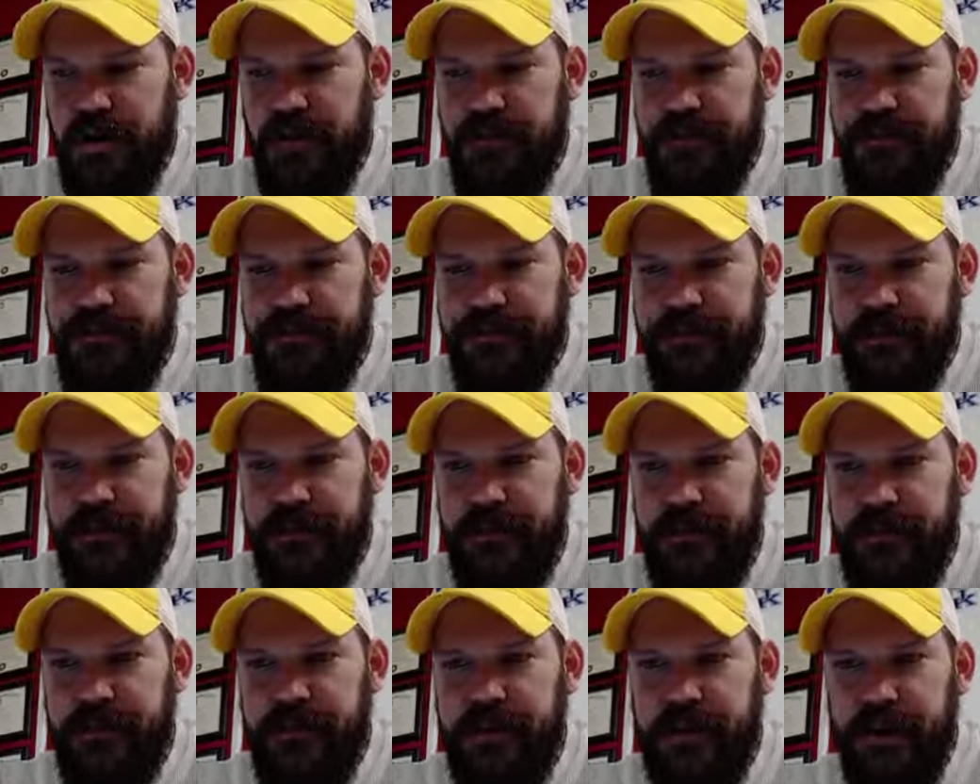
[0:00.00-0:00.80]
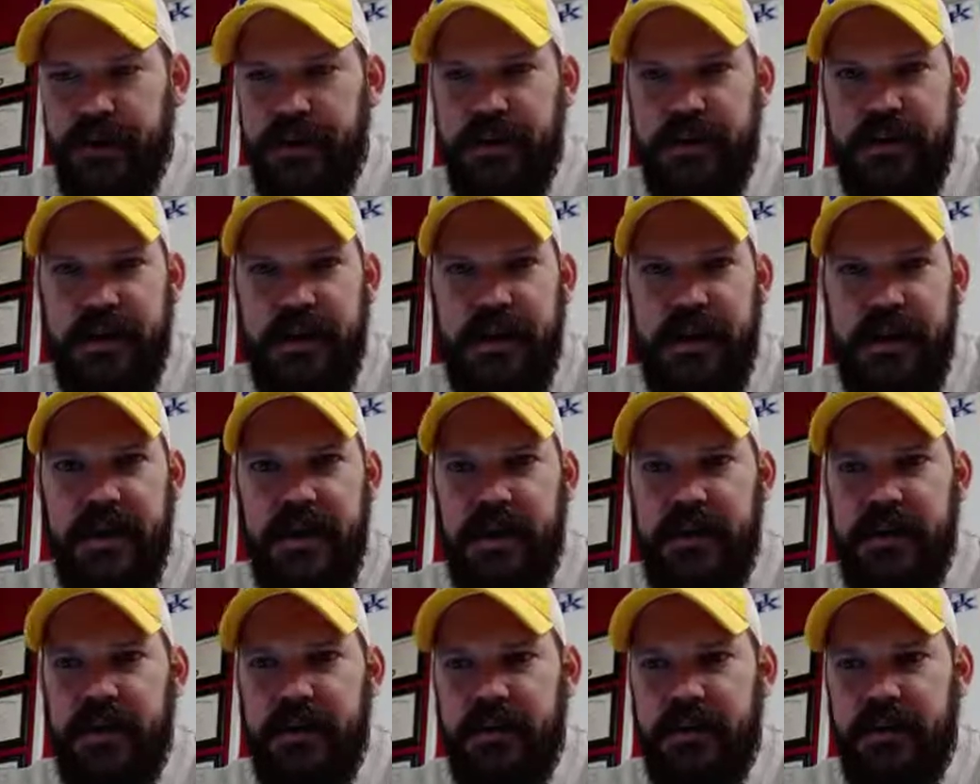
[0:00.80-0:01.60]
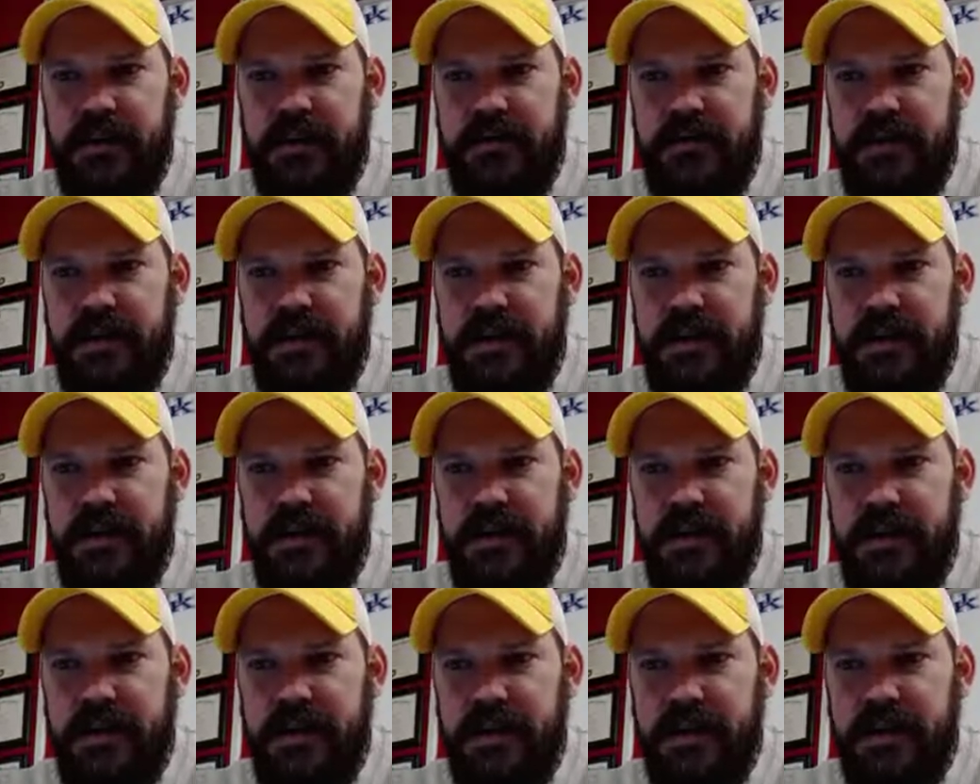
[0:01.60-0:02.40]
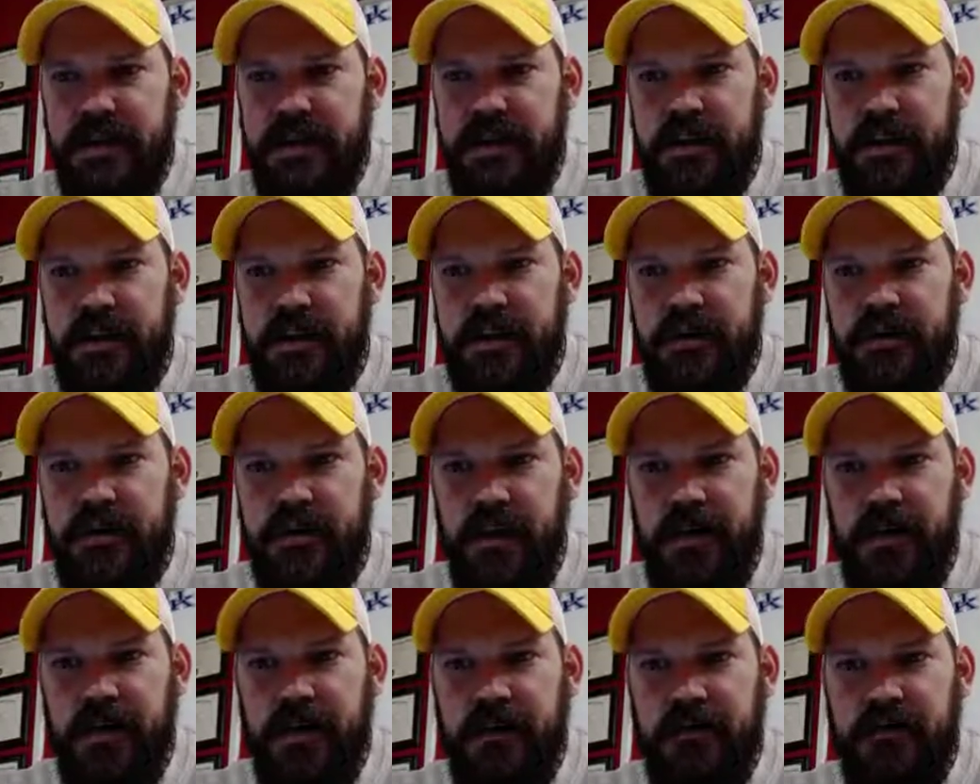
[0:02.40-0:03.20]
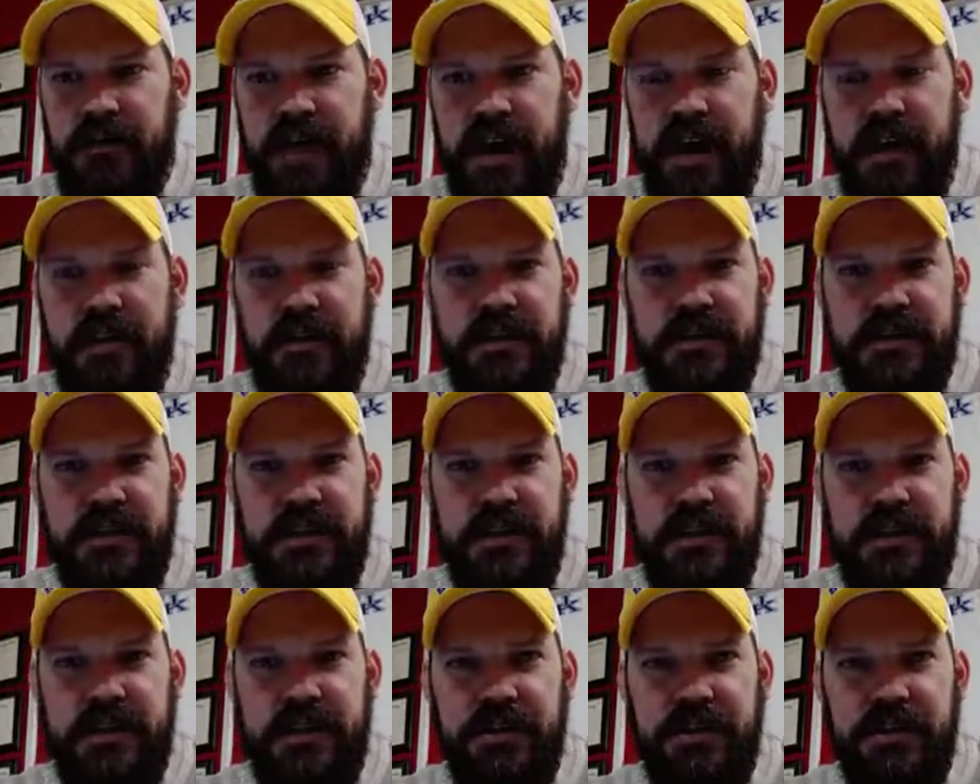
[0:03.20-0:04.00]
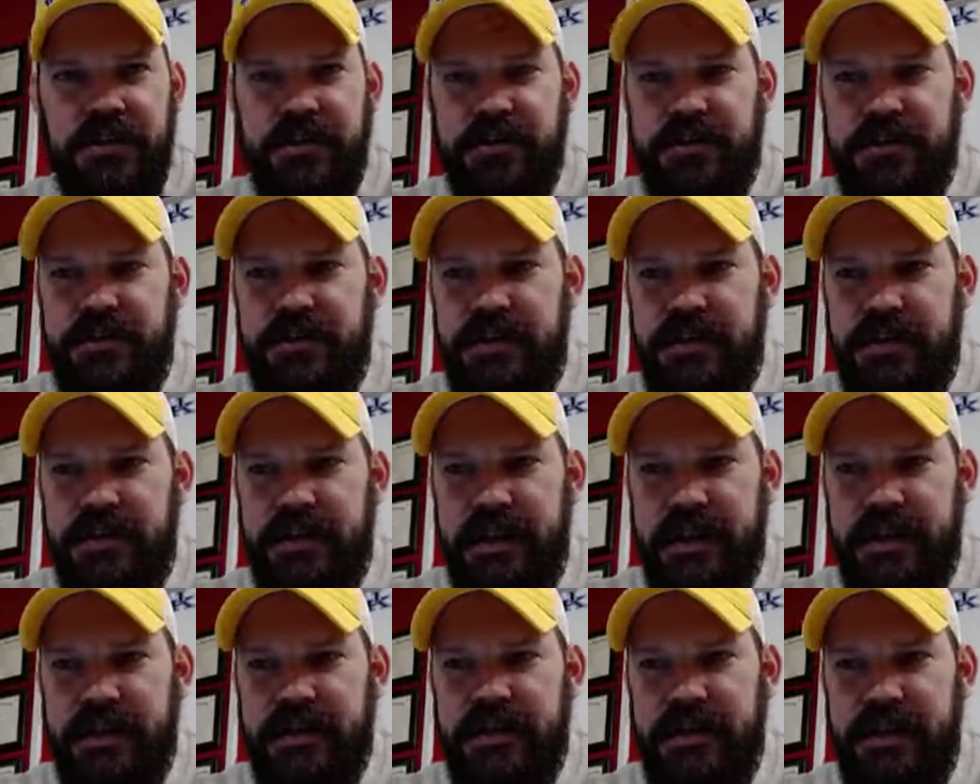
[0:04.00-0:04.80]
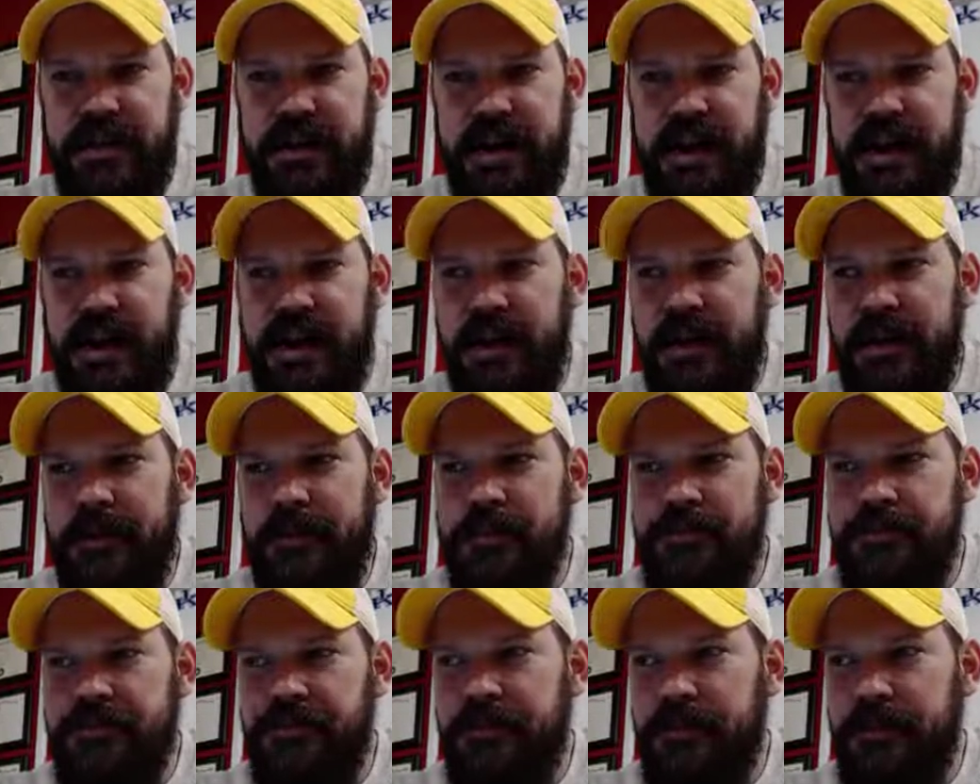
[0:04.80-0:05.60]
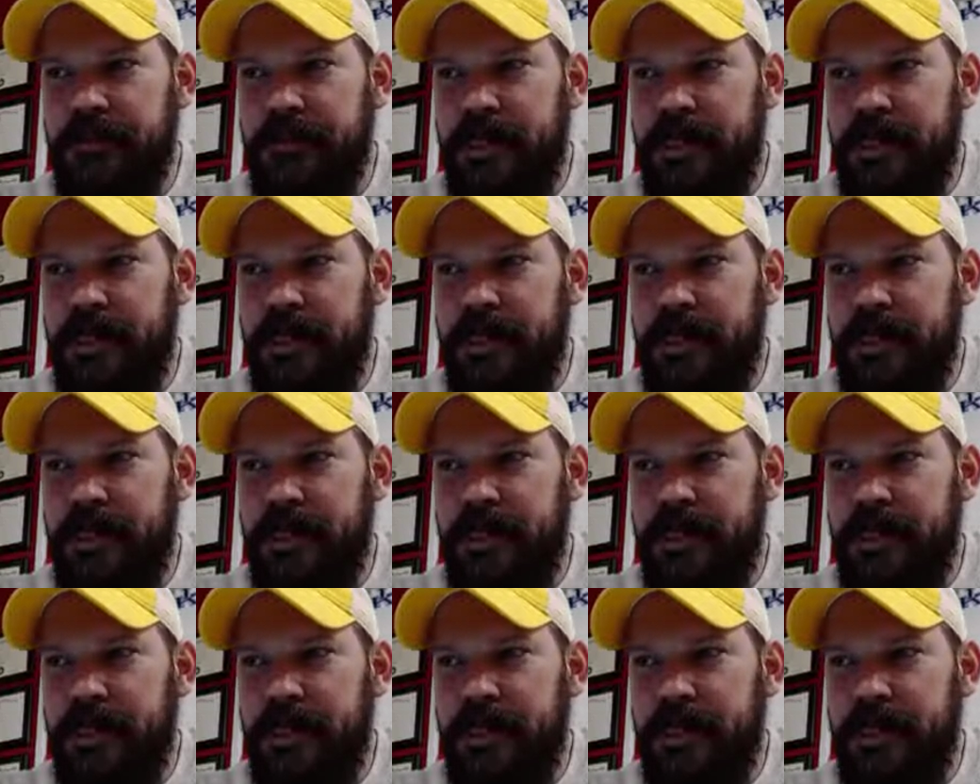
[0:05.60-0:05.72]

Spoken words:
our third day of the coronavirus-induced NTI.